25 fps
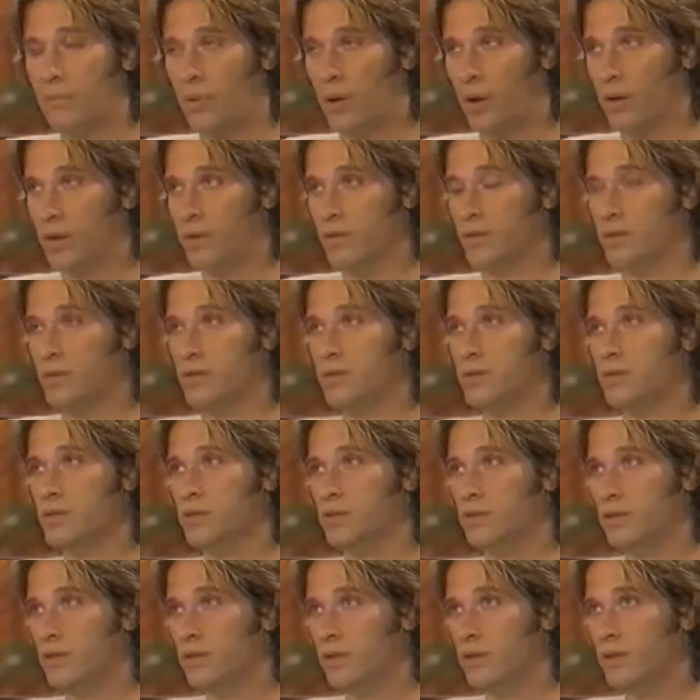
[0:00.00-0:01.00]
partners.
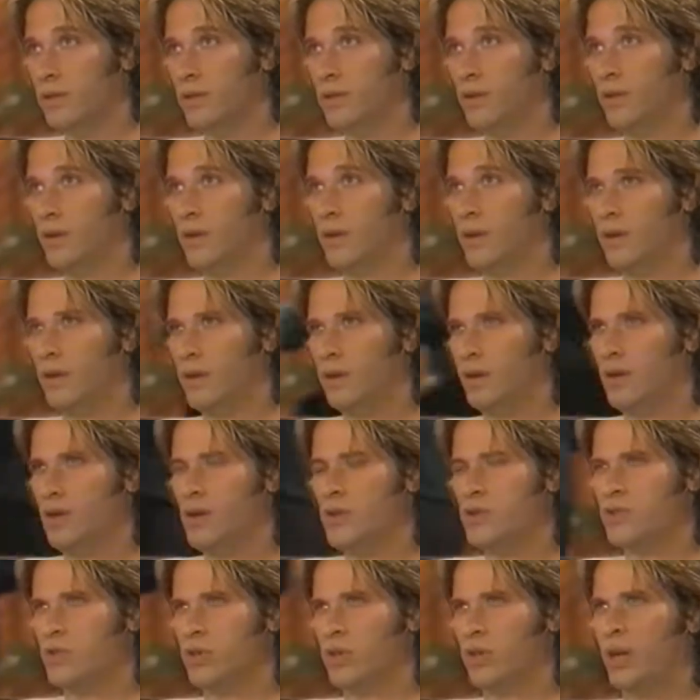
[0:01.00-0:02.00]

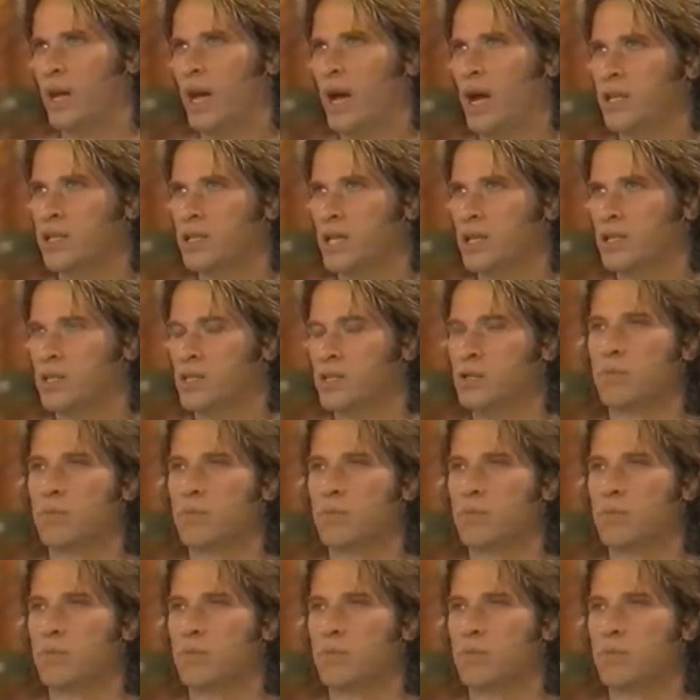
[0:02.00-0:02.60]
So the guy takes a